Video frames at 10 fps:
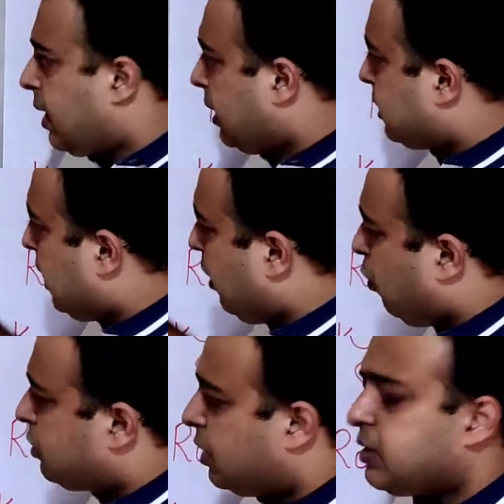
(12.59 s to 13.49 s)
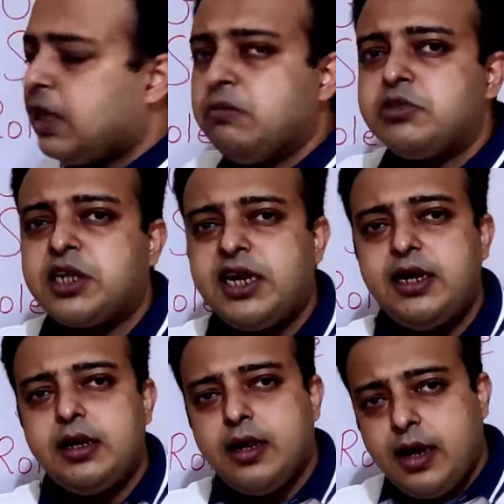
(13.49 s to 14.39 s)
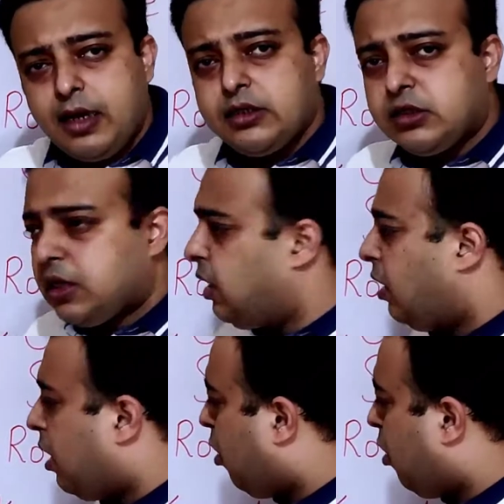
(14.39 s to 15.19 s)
castling on the same side and still